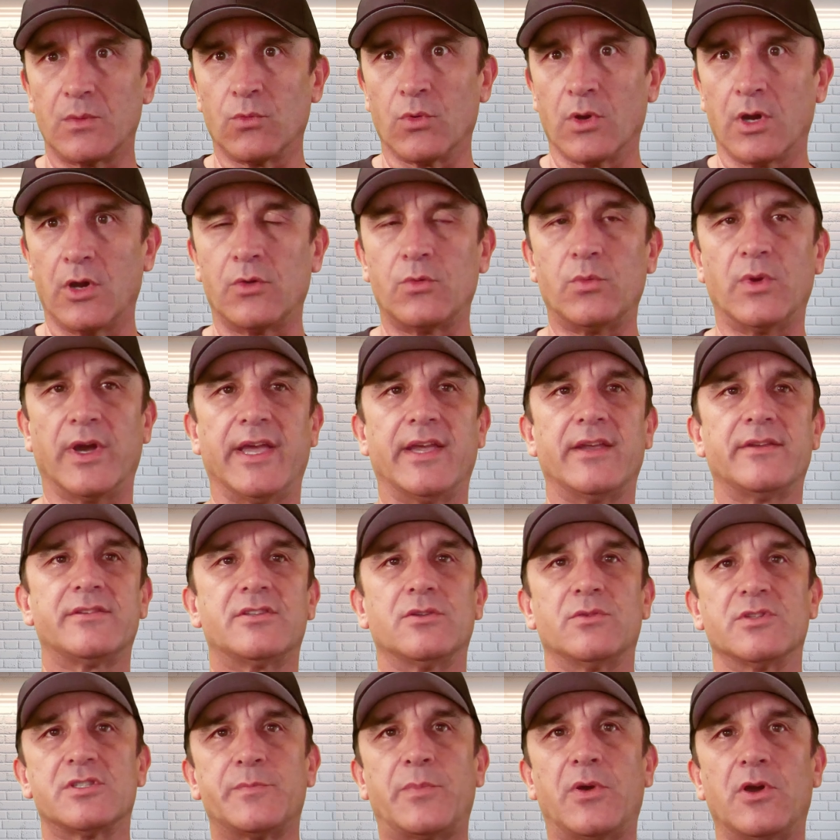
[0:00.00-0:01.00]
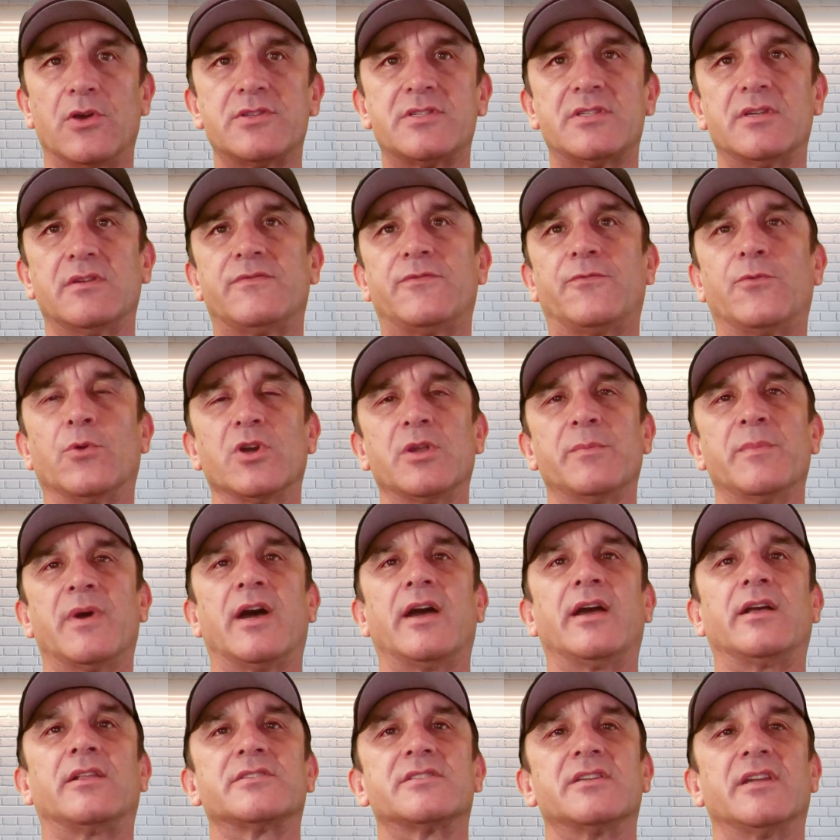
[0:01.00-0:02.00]
roadway, so it's posted 40
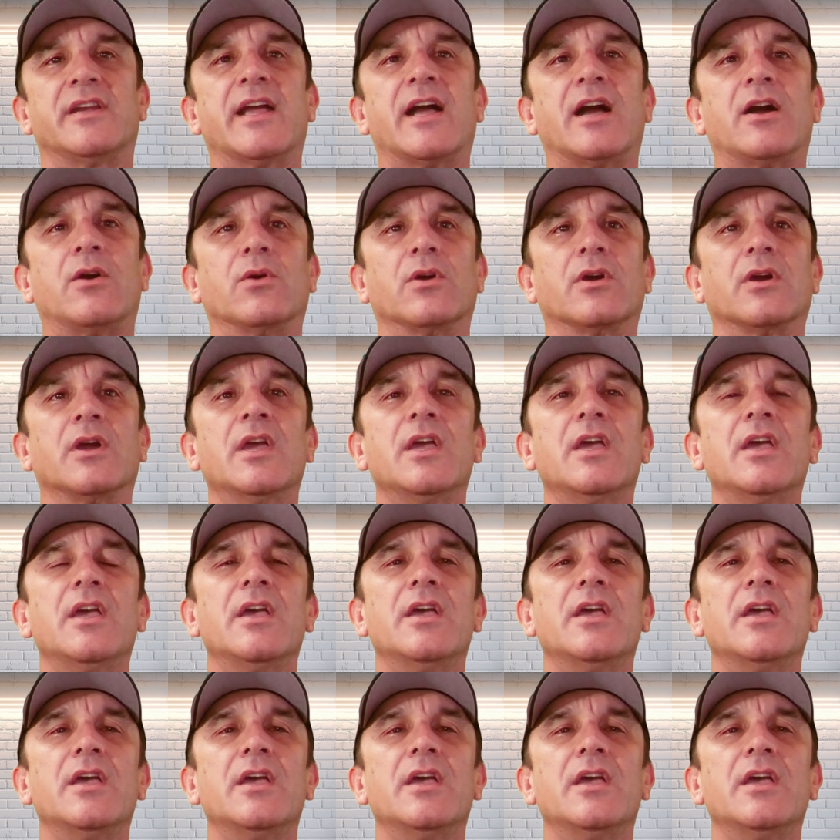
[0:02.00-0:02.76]
miles an hour,